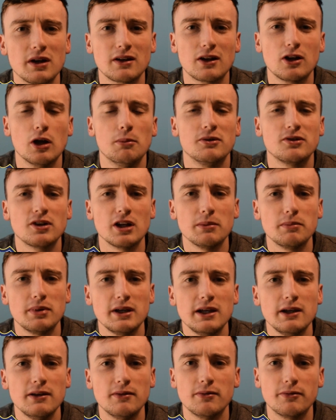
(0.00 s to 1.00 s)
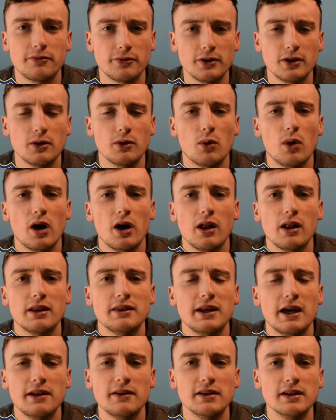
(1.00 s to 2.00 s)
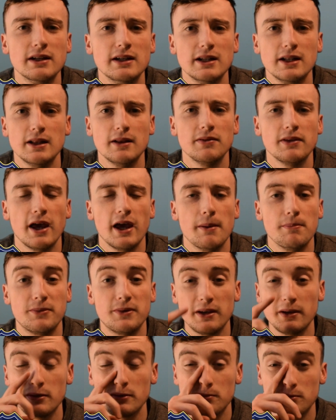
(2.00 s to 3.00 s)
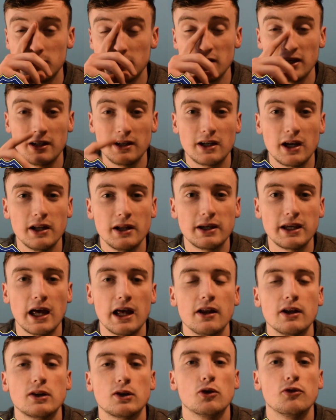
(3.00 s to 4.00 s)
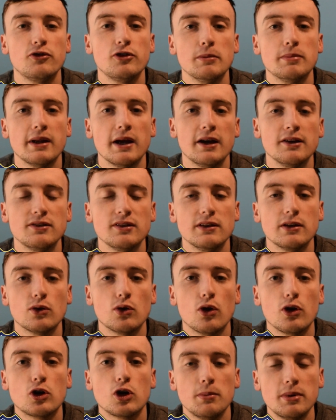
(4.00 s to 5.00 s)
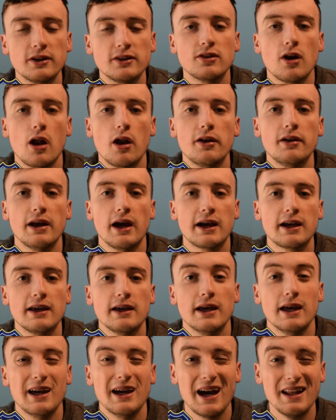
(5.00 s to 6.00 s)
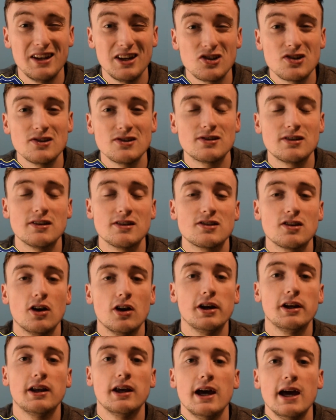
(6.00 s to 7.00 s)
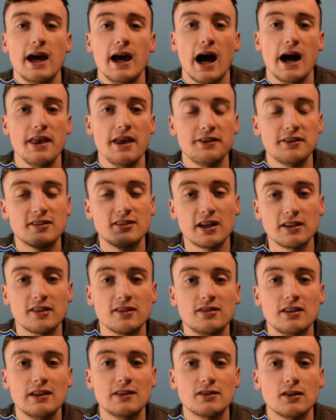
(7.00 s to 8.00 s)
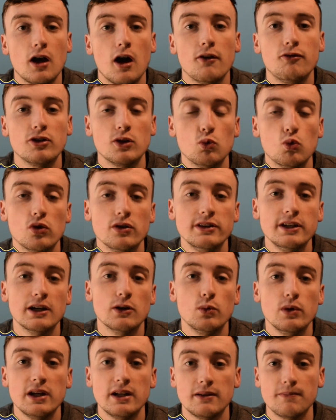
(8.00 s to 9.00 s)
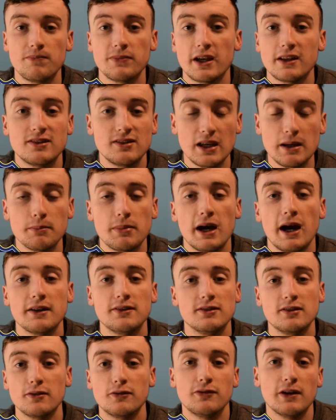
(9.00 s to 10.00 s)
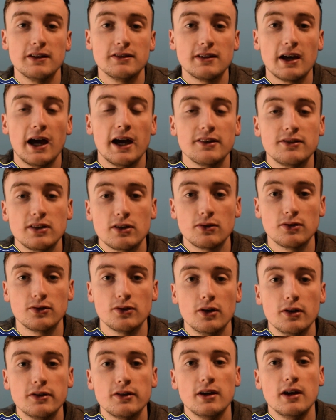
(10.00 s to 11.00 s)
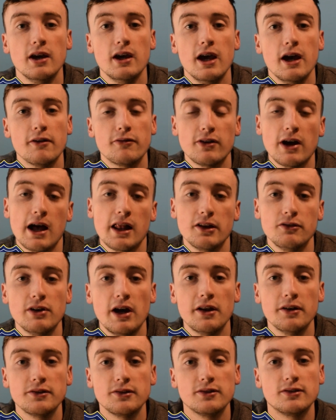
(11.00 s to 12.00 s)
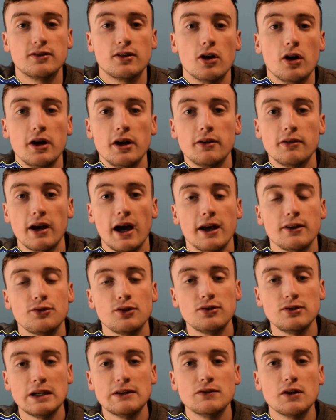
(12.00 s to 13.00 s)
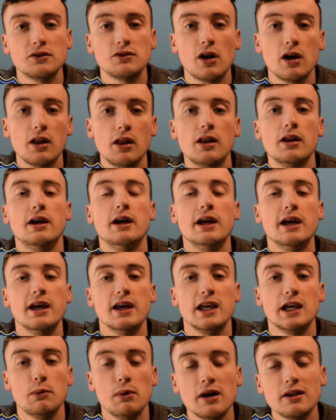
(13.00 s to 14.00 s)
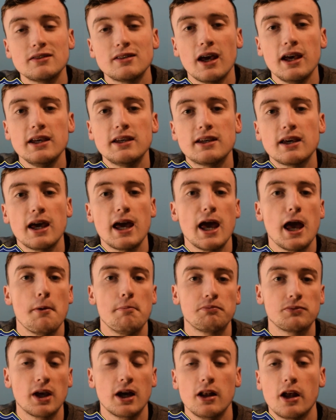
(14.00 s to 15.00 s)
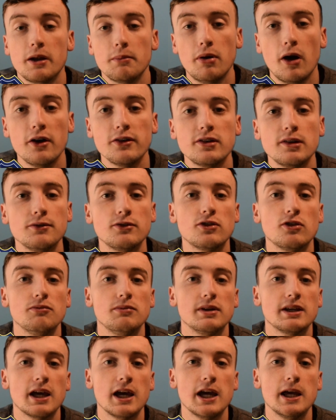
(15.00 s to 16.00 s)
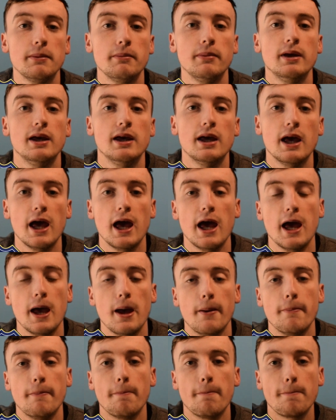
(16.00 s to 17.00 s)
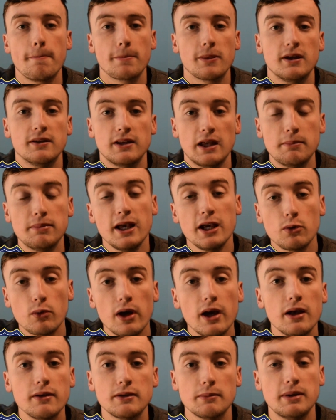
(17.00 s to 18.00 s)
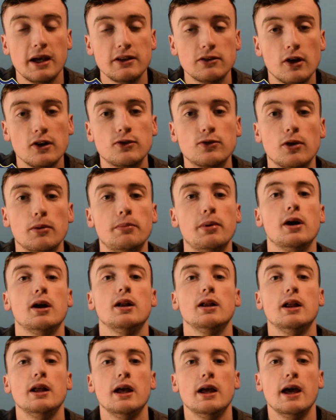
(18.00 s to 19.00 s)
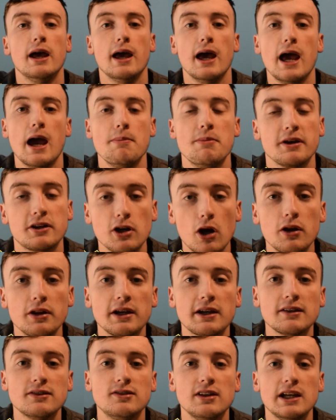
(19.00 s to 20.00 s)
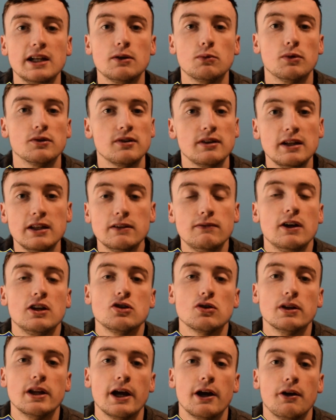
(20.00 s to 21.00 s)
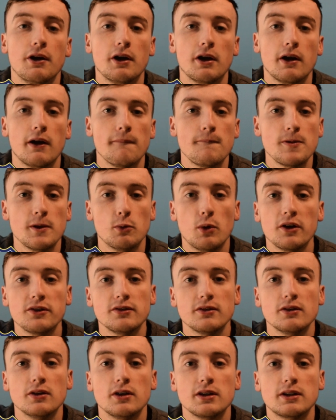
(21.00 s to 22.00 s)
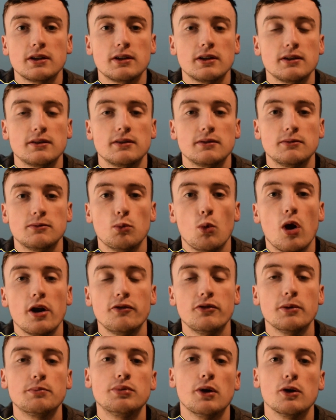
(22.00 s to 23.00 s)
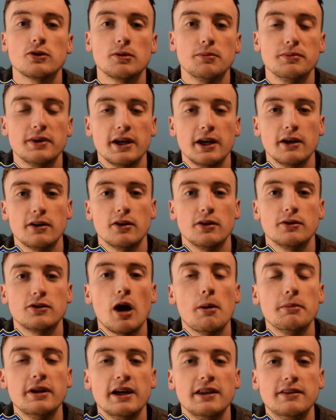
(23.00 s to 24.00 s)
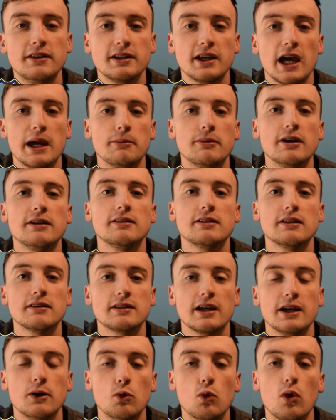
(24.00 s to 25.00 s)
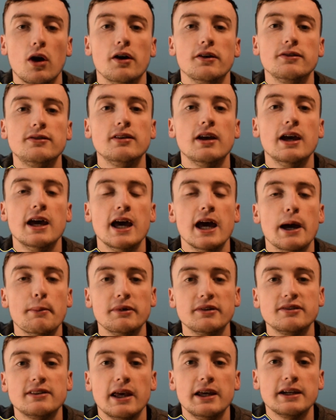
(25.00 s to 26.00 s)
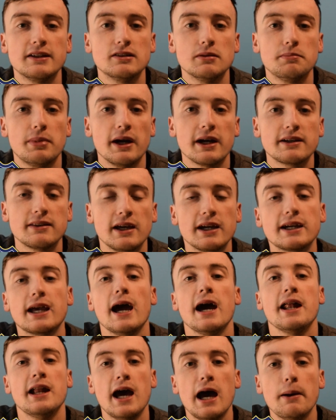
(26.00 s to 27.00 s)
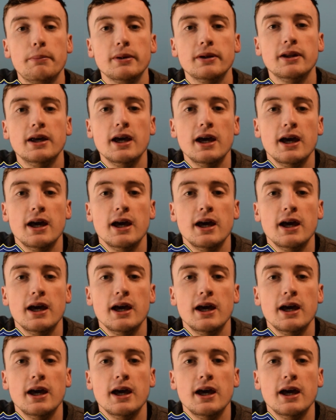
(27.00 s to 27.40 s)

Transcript: club was going to be for a while, and then to kind of get a good few players in the door, a couple of solid additions to the side, and then to start the season off with a 1-0 win at St. Pat's is a fantastic result for Alan Reynolds' side. As for Stephen O'Donnell, he will take a lot of positives from the game. They played well, they played nice football, and the goal they conceded was an individual error. It wasn't like Waterford broke them down or dominated the game or anything like that. It was a mistake at the back. That can happen.